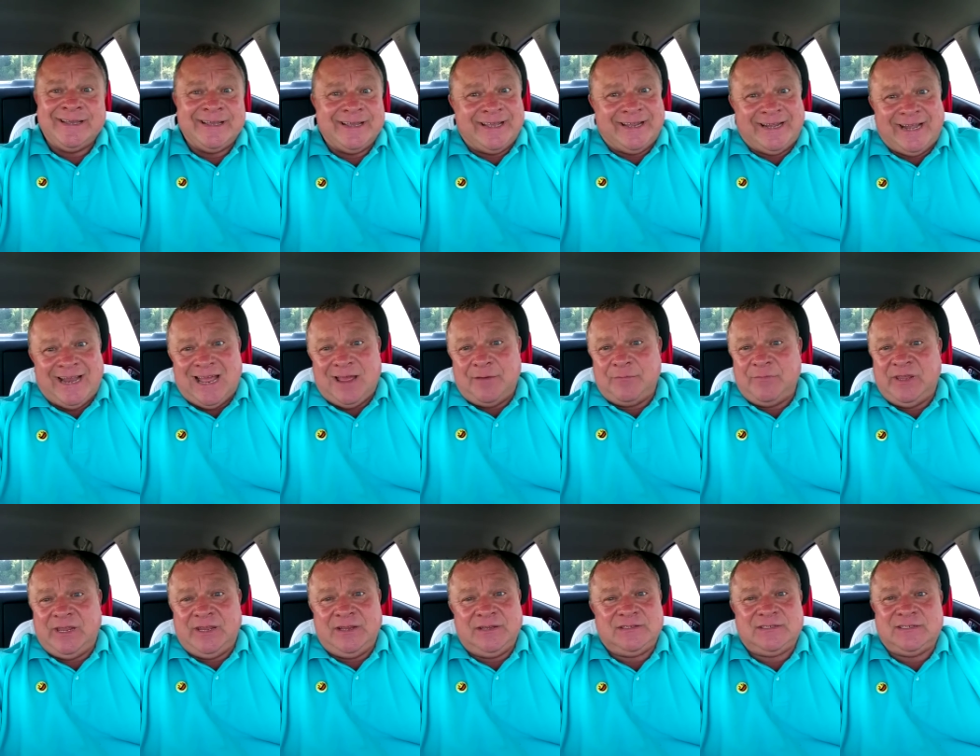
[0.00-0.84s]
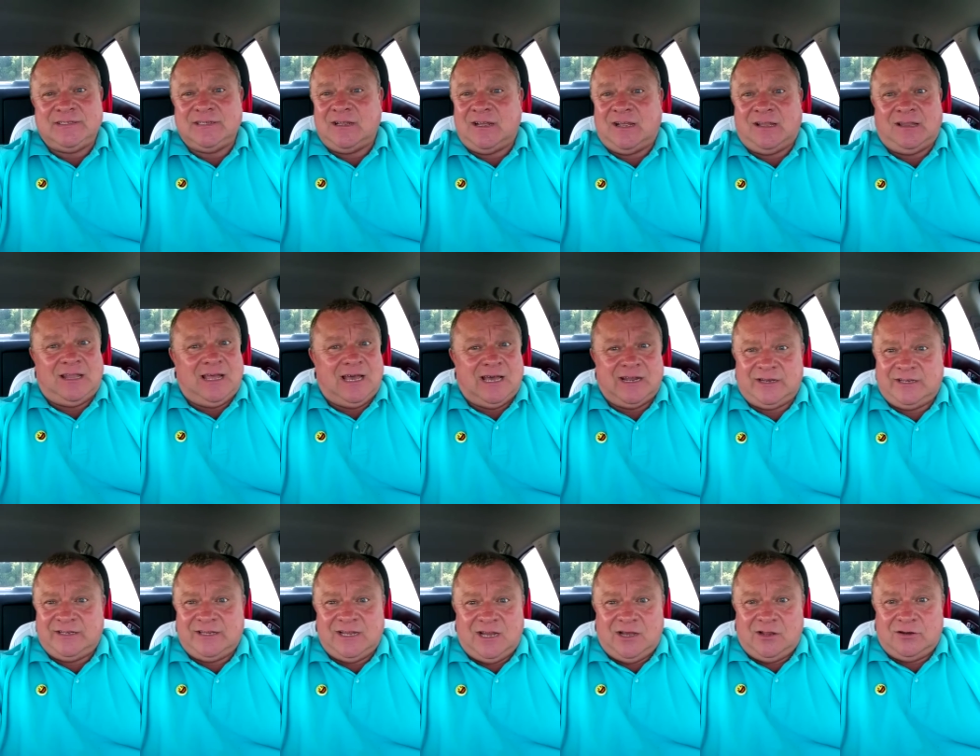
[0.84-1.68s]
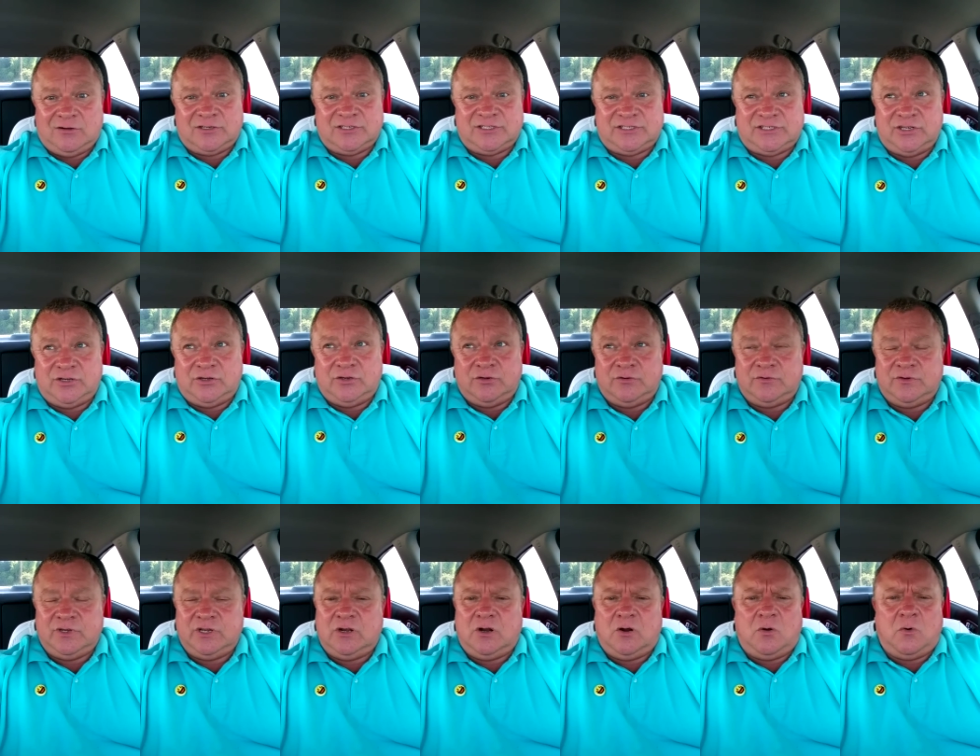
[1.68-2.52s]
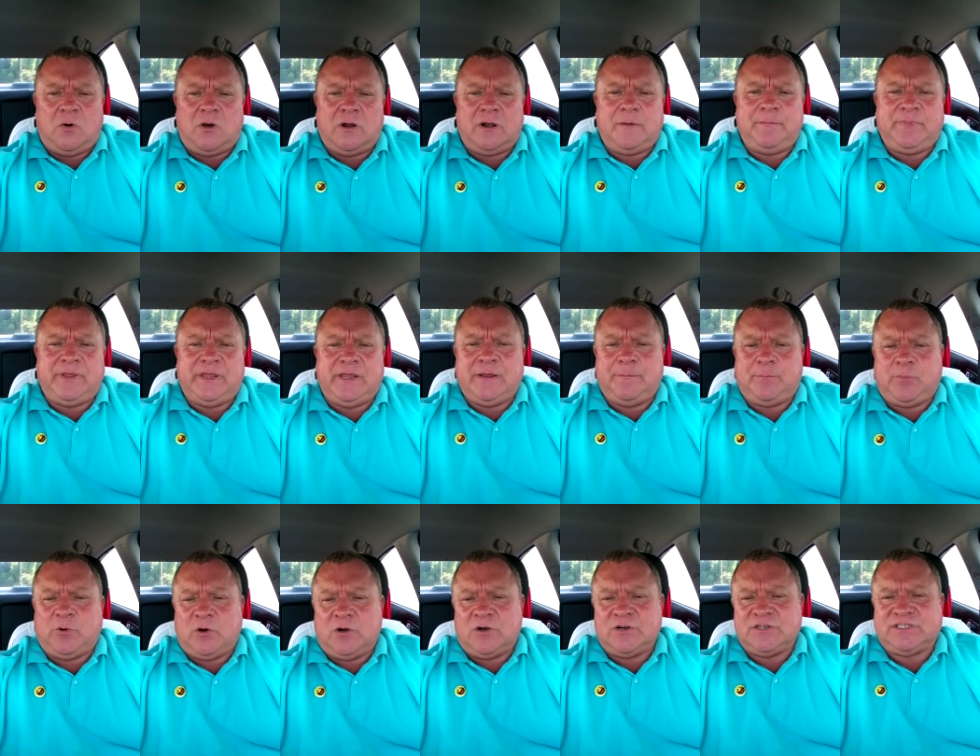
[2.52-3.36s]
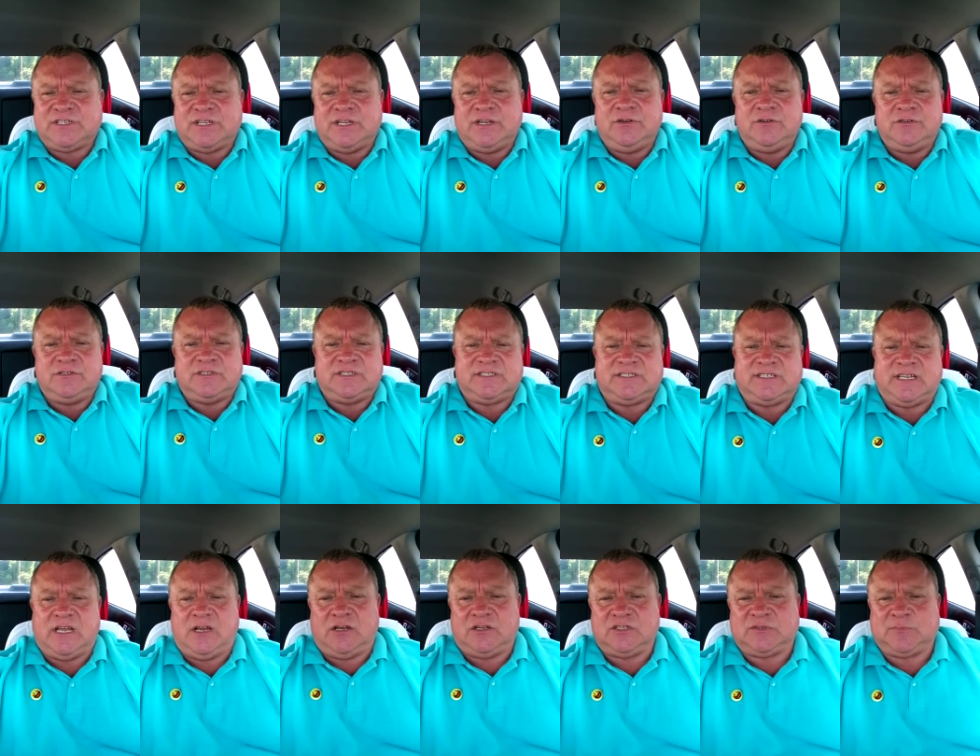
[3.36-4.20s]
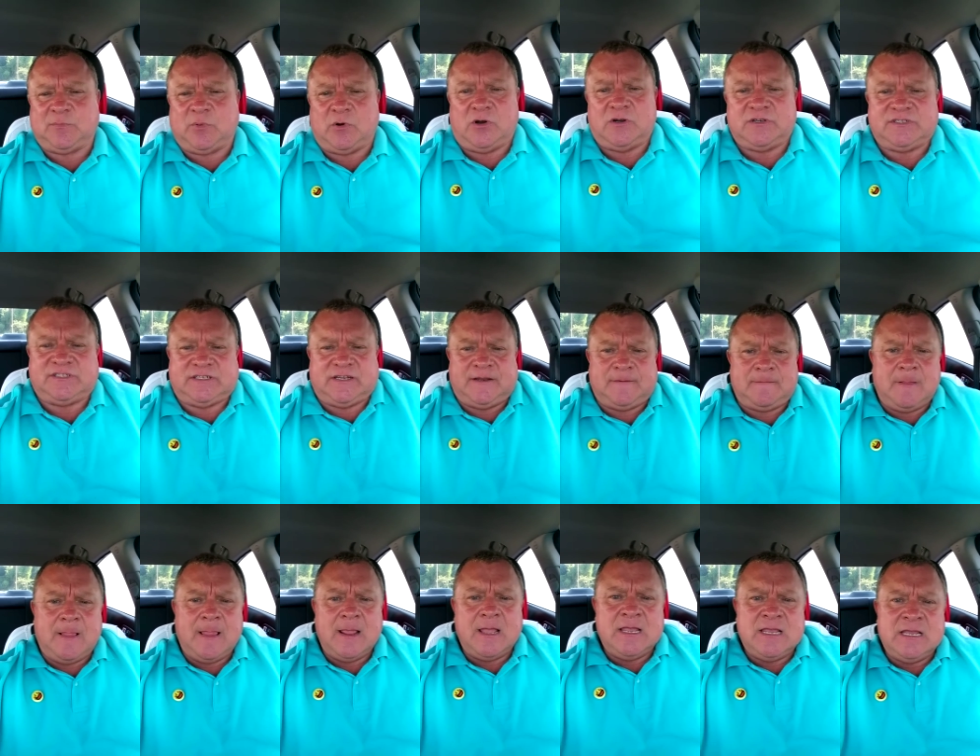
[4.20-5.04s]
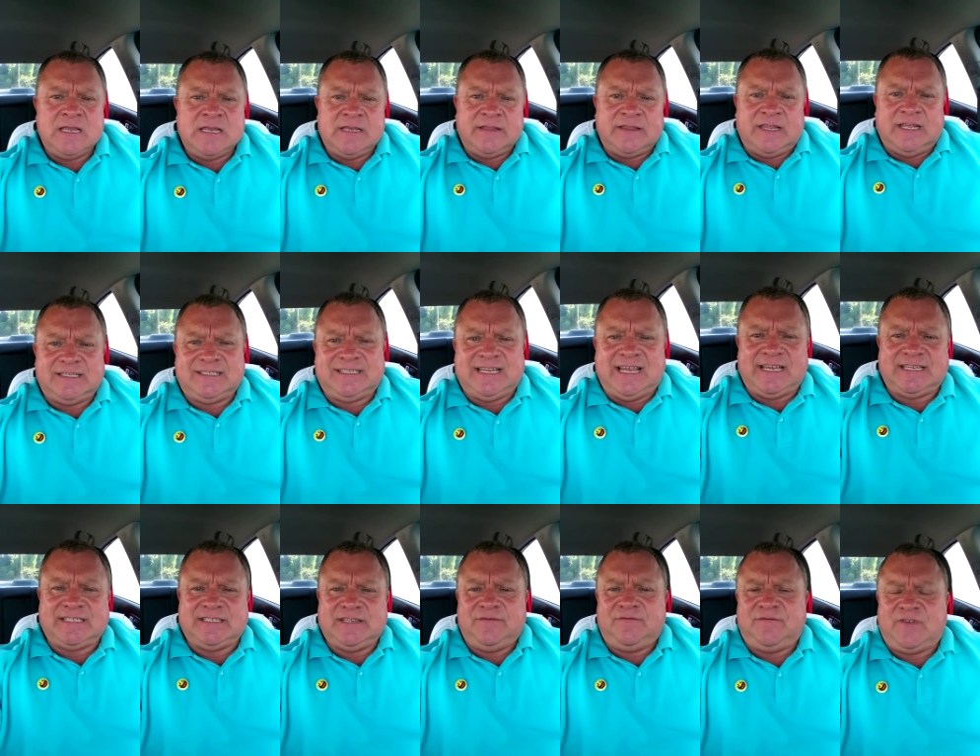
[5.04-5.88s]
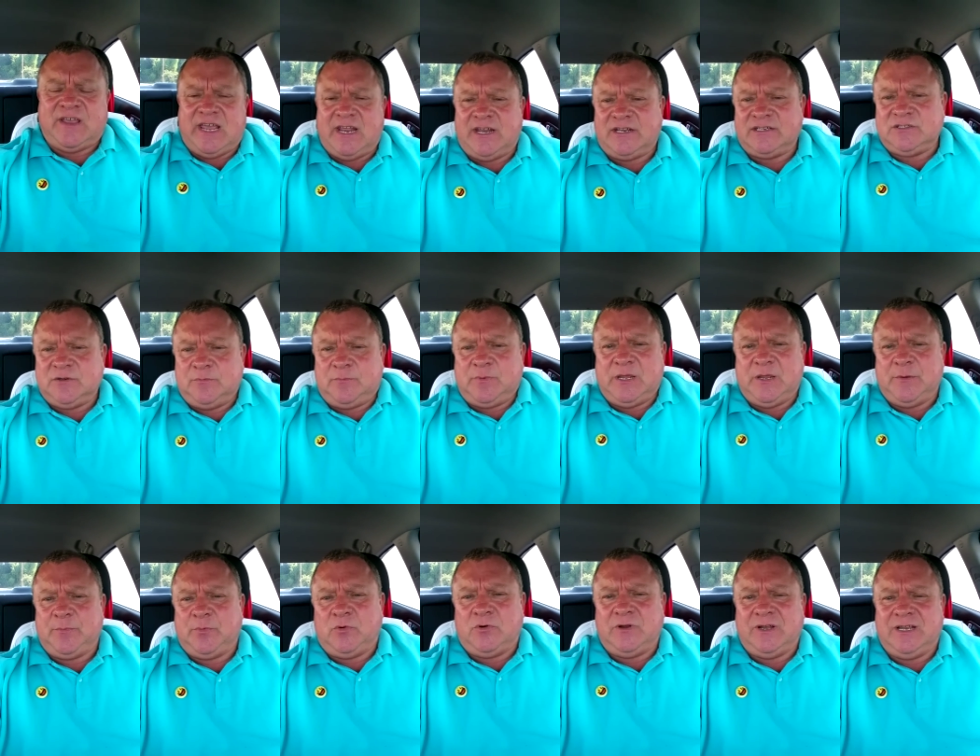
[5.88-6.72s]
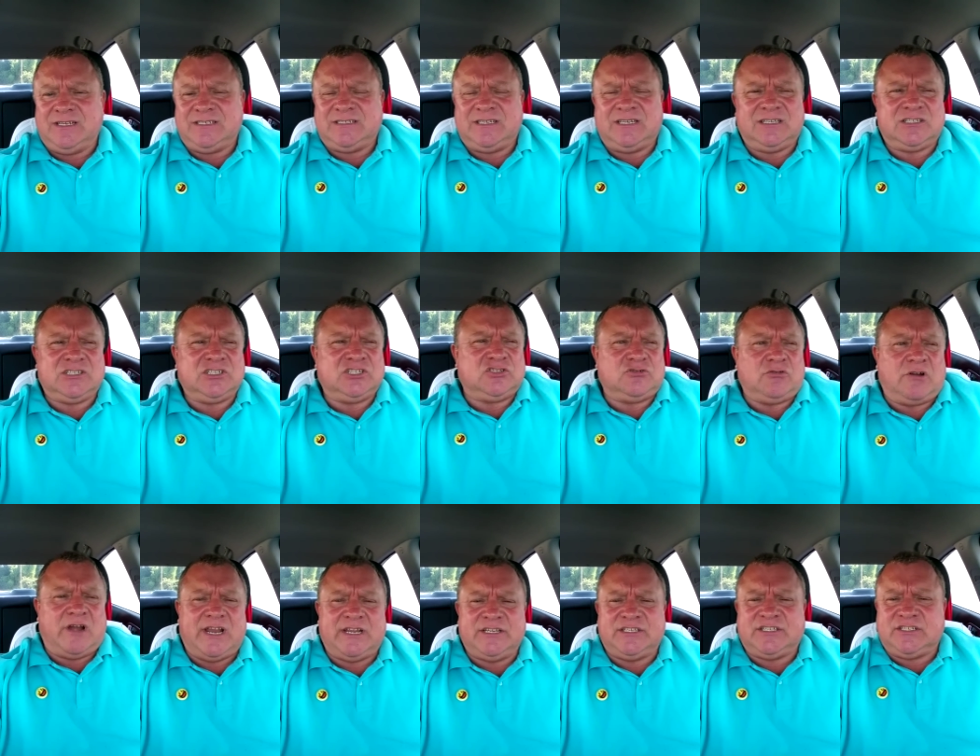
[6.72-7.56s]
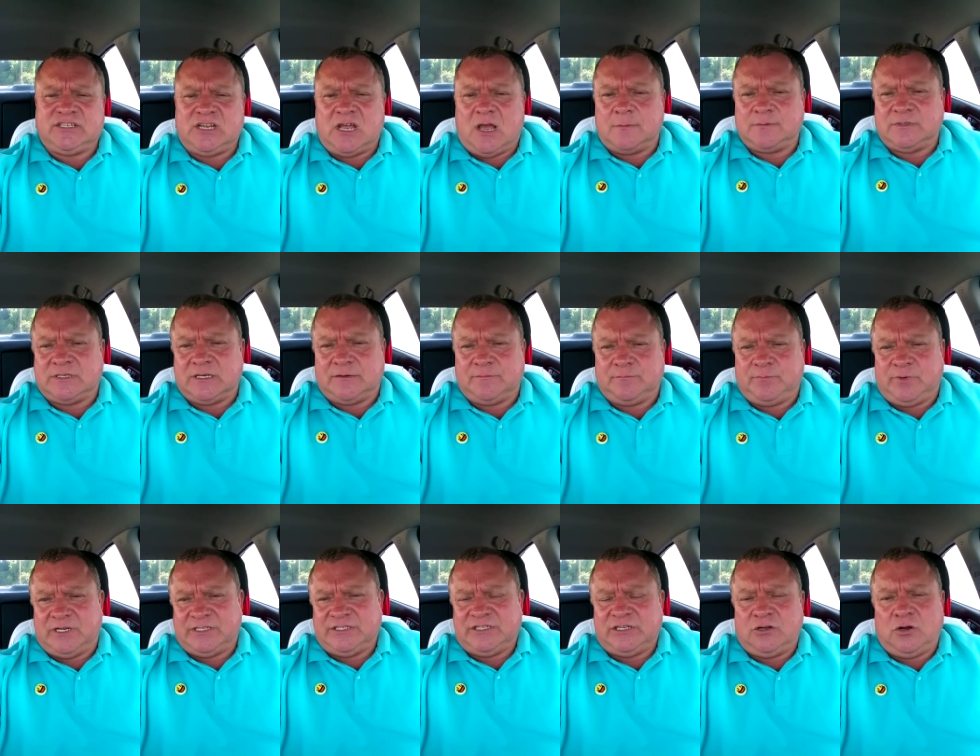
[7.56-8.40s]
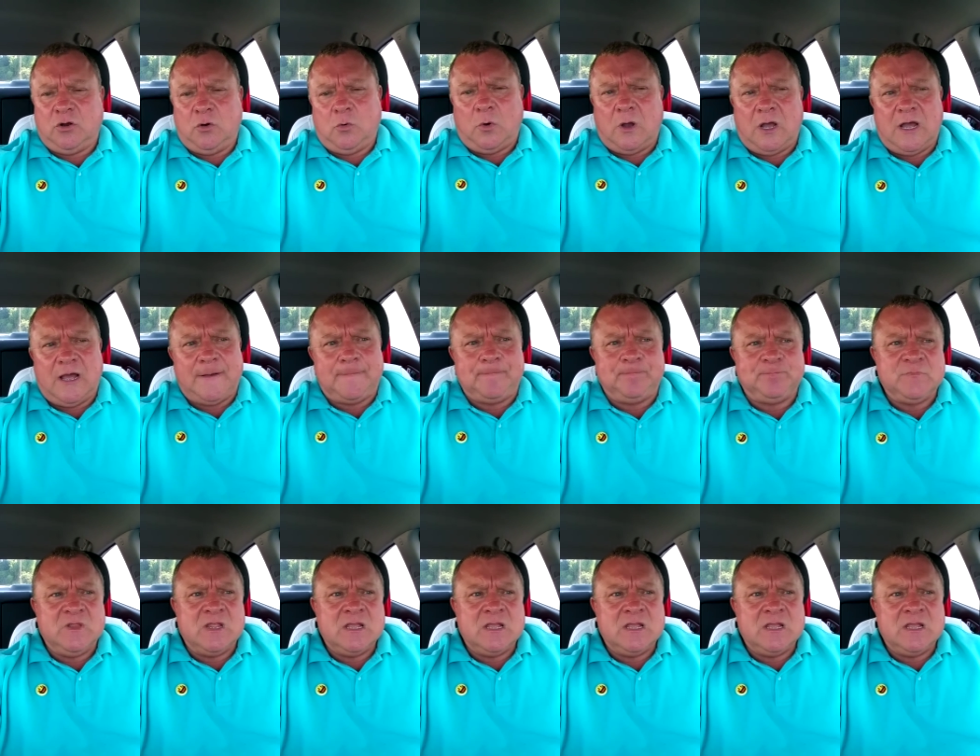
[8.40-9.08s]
And that means a lot of dollars too. You don't want to be a person who's a salesperson that takes advantage of people. And it's a strange subject, but you know what?